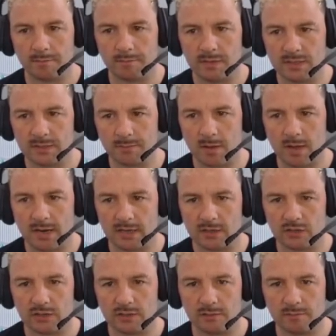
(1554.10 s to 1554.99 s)
This might
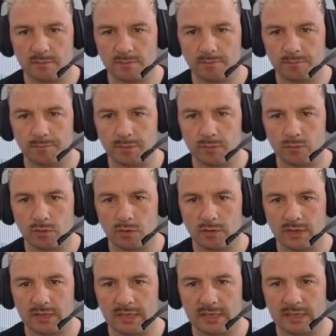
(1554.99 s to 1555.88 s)
actually build
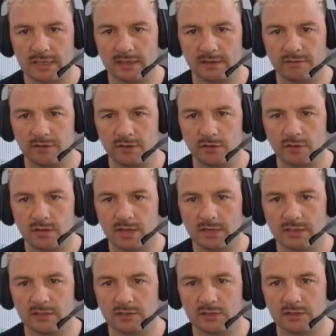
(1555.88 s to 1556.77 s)
on here if I do
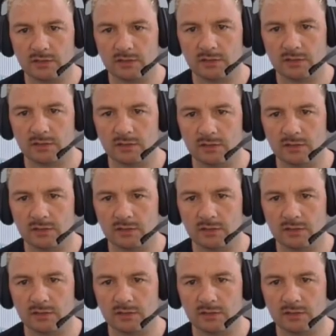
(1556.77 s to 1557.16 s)
that.